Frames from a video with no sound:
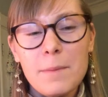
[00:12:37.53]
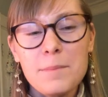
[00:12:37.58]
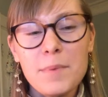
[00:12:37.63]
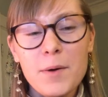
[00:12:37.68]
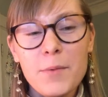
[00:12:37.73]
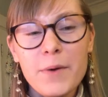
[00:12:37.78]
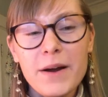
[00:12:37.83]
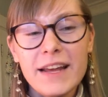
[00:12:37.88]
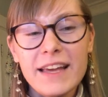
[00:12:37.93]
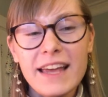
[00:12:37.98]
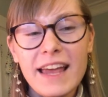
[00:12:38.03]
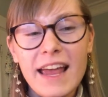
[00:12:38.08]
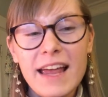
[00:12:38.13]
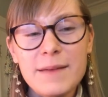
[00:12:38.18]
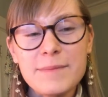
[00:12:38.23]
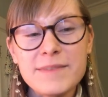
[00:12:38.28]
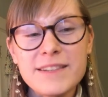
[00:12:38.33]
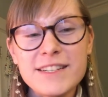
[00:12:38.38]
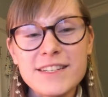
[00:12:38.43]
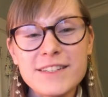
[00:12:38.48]
but when it
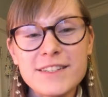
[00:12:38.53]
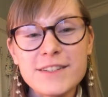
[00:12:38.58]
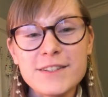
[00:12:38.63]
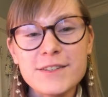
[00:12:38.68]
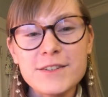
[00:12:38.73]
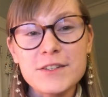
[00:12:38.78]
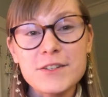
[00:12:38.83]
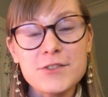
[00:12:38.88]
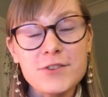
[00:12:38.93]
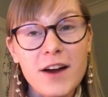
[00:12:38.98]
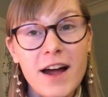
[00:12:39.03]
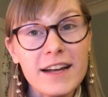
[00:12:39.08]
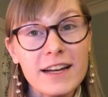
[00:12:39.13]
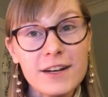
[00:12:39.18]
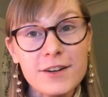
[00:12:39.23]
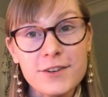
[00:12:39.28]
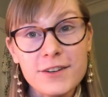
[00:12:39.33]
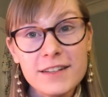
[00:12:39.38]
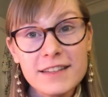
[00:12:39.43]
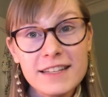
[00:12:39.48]
came to
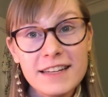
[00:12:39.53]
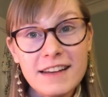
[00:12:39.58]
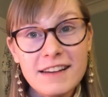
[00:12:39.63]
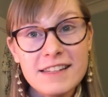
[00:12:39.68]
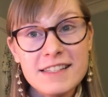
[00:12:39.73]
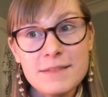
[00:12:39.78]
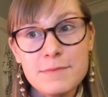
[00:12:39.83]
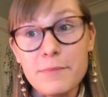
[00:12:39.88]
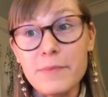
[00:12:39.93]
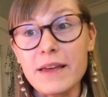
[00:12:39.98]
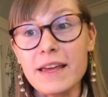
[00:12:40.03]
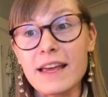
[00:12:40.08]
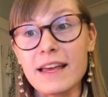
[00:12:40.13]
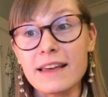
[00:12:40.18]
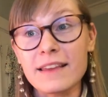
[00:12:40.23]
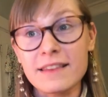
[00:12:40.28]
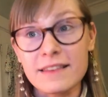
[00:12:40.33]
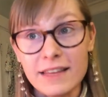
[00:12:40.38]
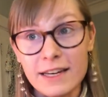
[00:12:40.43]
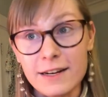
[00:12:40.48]
trying acrylics
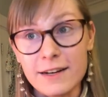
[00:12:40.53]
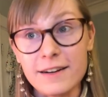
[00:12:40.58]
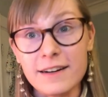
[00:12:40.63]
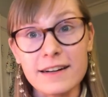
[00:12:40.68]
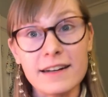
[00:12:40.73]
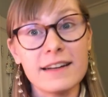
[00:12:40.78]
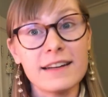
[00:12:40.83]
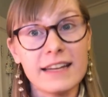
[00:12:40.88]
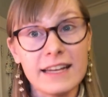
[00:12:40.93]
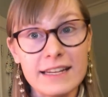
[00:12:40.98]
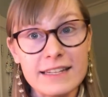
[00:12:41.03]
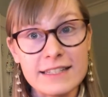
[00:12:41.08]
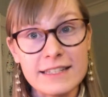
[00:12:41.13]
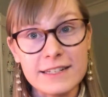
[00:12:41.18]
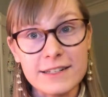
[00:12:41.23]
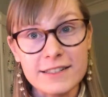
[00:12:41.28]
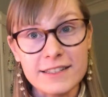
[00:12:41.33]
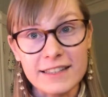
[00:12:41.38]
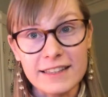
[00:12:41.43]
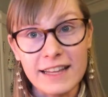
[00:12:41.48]
being thicker and
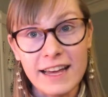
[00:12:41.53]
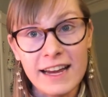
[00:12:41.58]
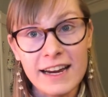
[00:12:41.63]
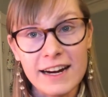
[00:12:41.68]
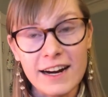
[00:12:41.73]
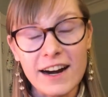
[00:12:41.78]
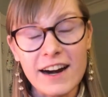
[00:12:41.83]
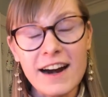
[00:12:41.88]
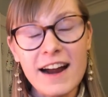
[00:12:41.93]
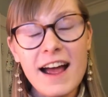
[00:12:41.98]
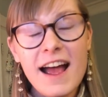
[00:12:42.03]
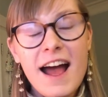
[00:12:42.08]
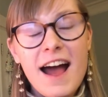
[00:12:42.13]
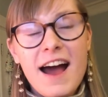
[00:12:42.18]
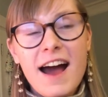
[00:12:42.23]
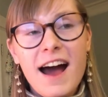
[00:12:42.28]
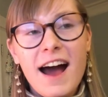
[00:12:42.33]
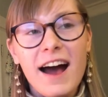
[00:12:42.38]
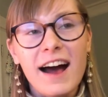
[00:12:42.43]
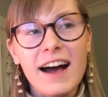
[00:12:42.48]
easier to layer,
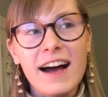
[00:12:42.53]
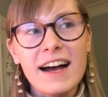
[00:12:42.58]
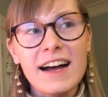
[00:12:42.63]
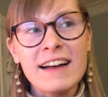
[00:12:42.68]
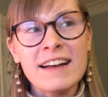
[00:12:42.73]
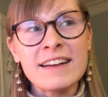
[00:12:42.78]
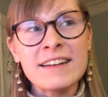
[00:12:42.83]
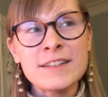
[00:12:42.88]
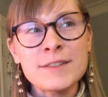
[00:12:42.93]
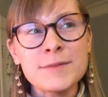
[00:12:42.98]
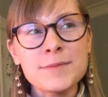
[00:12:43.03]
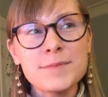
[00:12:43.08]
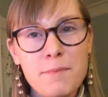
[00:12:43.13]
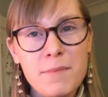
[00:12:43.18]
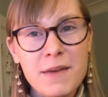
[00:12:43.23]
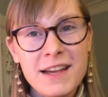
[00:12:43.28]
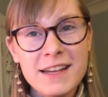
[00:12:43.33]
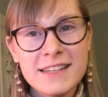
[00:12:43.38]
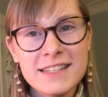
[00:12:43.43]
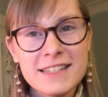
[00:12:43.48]
I
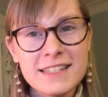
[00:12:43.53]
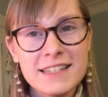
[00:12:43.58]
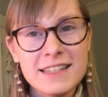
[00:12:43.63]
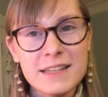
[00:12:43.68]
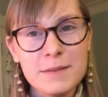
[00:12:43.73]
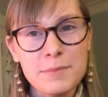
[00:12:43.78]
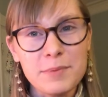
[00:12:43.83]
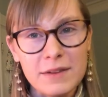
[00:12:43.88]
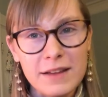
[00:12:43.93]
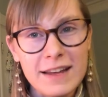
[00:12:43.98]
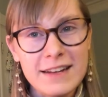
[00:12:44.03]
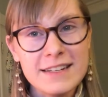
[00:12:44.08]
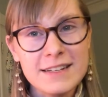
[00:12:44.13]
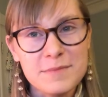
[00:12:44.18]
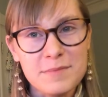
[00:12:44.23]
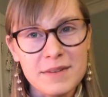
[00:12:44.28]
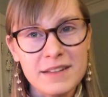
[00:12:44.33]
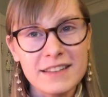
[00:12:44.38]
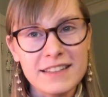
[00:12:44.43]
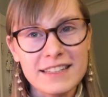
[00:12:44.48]
missed the
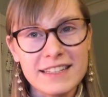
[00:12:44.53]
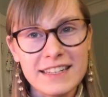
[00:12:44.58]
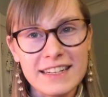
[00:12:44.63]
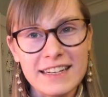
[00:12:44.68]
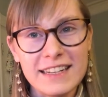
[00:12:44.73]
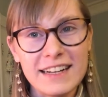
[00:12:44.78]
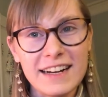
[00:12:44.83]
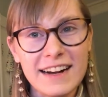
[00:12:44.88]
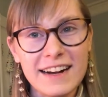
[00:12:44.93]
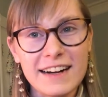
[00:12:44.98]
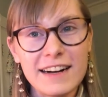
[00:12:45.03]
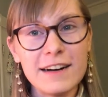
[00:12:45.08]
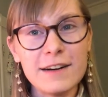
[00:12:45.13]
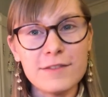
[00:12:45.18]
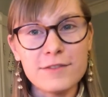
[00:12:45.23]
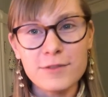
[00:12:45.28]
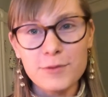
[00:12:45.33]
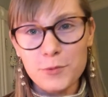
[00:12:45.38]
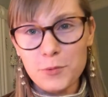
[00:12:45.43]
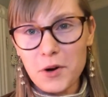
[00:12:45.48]
blendability
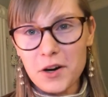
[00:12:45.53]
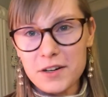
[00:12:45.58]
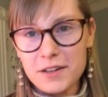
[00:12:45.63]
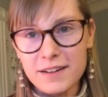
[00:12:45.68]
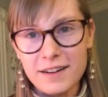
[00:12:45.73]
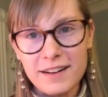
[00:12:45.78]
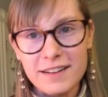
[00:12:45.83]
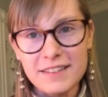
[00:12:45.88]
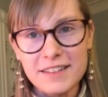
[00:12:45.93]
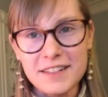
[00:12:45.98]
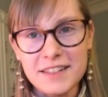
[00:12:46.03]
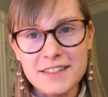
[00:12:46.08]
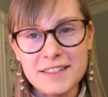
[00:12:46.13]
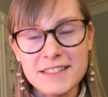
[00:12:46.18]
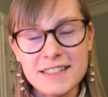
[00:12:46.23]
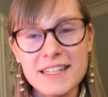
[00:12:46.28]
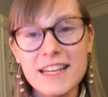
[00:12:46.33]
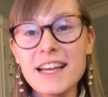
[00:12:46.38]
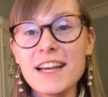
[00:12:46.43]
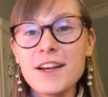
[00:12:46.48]
of
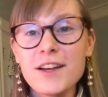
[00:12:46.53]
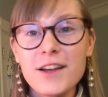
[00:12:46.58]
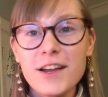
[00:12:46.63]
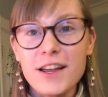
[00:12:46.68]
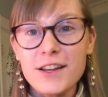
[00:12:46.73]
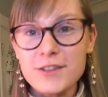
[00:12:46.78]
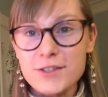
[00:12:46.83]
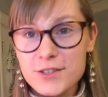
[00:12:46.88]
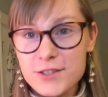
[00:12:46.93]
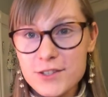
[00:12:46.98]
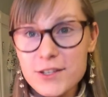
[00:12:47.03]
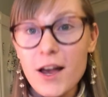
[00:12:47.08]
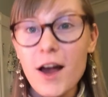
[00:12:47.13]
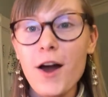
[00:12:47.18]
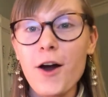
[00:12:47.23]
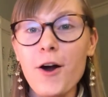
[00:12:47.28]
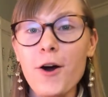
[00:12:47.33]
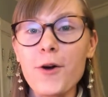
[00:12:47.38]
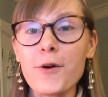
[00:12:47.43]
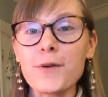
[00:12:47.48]
watercolors. And
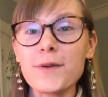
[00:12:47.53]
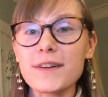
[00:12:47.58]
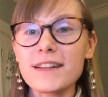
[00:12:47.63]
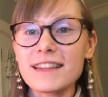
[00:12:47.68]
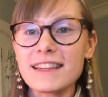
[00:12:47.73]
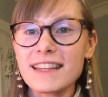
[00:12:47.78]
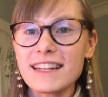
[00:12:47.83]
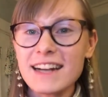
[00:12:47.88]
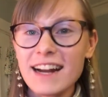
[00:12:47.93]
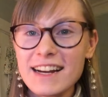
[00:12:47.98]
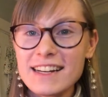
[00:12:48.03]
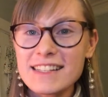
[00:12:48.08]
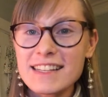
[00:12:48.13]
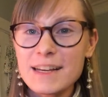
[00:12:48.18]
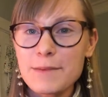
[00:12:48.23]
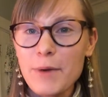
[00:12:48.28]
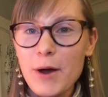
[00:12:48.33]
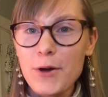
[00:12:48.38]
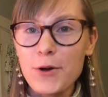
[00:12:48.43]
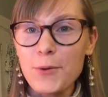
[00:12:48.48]
so the nice
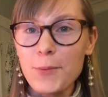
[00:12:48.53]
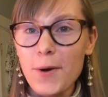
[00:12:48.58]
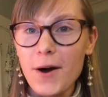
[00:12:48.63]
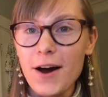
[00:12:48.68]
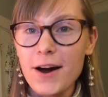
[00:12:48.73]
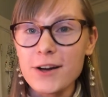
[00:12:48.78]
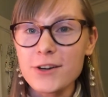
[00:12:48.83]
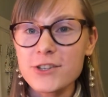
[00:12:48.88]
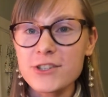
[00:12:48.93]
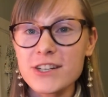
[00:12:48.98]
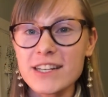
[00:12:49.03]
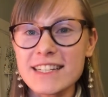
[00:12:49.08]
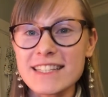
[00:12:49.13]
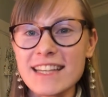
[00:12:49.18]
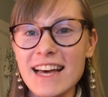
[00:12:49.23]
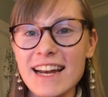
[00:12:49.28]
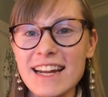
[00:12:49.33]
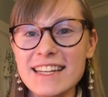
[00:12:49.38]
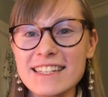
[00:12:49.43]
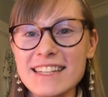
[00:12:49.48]
thing about gouache is
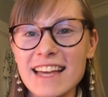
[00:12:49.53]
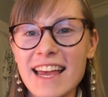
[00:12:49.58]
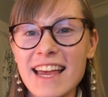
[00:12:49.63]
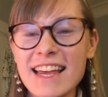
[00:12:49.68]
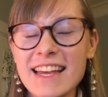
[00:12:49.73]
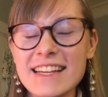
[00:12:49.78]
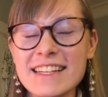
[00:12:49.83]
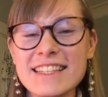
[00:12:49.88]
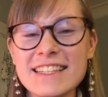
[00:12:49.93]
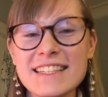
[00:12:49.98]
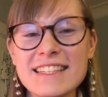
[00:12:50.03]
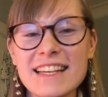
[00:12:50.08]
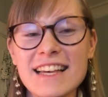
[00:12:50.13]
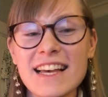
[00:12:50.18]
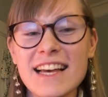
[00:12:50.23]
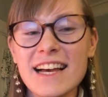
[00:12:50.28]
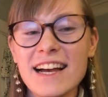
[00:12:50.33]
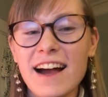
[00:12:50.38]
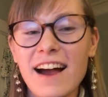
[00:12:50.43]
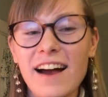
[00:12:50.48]
that it takes
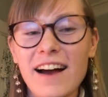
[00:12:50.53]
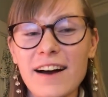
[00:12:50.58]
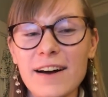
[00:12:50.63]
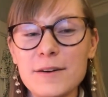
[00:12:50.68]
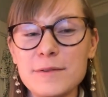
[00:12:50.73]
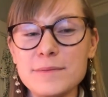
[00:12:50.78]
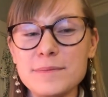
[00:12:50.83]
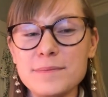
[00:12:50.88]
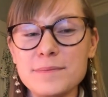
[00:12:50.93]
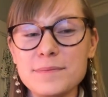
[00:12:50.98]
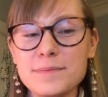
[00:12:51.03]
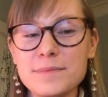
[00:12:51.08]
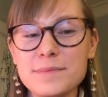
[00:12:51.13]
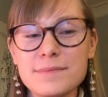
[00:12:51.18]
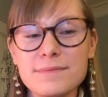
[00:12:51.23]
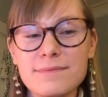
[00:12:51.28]
um,